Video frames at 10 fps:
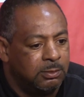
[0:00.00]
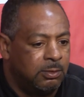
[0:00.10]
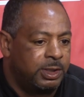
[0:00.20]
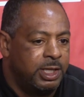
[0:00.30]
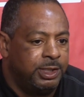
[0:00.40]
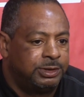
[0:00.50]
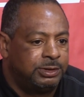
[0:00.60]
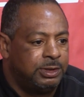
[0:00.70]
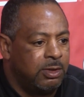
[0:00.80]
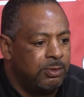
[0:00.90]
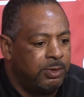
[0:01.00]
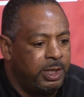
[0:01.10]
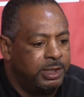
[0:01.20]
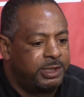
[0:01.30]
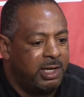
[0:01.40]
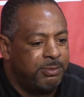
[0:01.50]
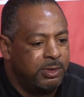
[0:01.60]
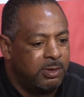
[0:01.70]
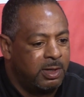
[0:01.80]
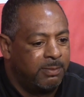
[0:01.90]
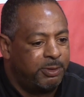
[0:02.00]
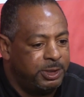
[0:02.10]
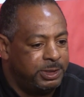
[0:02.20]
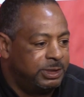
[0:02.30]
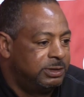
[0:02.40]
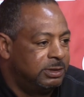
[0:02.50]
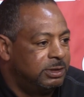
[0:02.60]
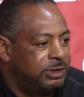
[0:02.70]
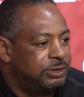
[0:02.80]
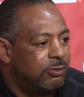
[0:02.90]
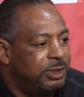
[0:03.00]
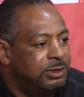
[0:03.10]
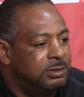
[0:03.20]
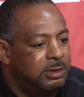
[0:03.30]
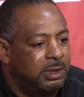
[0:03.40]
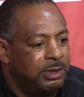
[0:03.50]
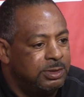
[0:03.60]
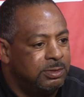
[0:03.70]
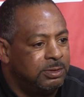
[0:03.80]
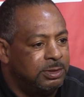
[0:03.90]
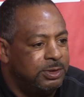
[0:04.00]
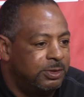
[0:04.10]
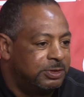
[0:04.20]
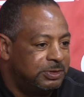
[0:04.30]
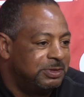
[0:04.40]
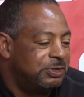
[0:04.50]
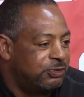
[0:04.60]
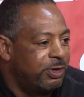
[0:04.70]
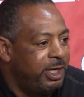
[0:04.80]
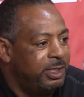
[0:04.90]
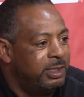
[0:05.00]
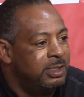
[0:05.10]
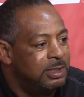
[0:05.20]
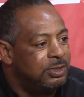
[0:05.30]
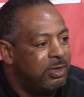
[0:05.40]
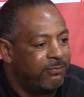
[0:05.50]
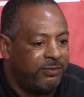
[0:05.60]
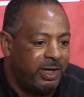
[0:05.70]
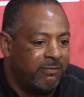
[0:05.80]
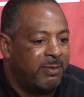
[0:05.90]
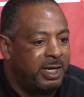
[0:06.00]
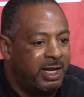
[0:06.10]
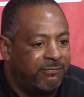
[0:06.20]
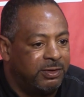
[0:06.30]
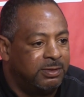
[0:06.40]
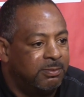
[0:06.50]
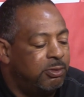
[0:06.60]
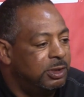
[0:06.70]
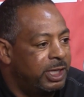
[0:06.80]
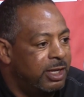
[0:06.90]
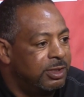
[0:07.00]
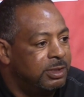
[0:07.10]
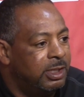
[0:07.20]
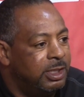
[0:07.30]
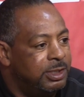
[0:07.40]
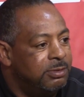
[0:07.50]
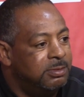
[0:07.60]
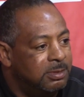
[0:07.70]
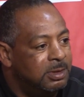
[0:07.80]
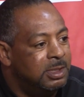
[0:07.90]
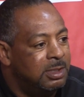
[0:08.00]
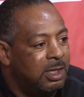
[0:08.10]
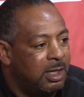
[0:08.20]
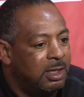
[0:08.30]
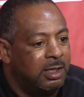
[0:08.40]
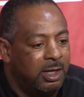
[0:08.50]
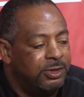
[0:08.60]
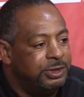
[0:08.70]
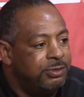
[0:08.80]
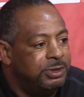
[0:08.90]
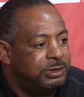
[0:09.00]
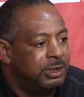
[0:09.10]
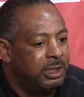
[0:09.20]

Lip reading: Well, again, it's, you know, anytime you are put in this situation and you're shorthanded, you have to, everybody have to pull together and do other duties.